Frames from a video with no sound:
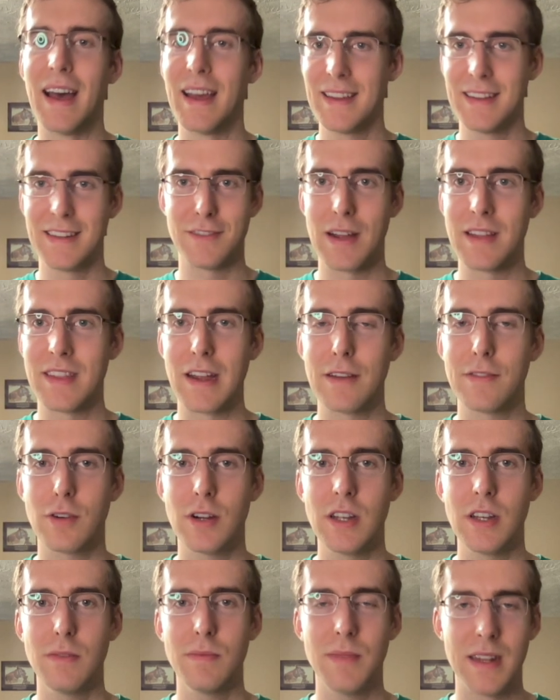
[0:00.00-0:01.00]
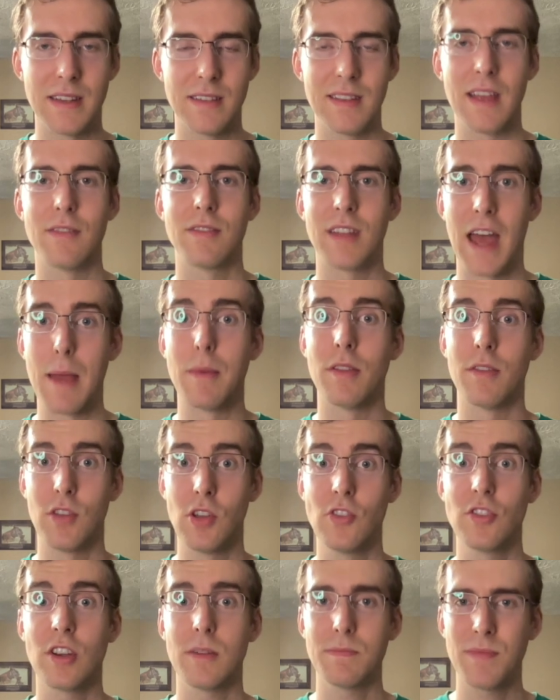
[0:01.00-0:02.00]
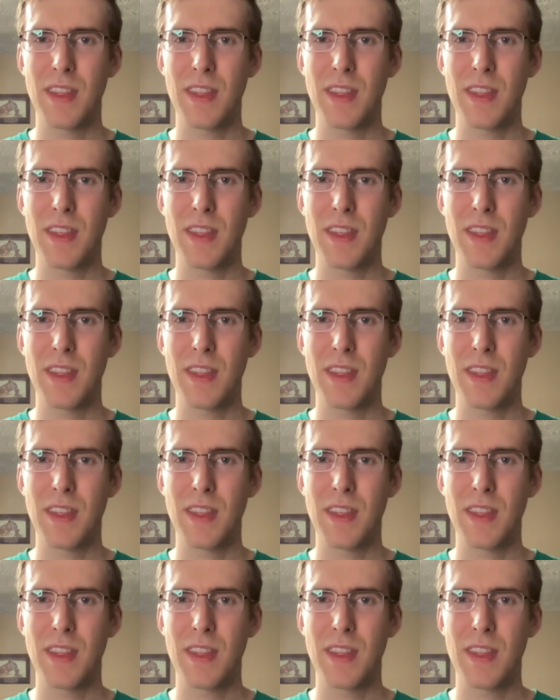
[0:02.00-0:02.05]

it's right there for you, and it saves time in the future.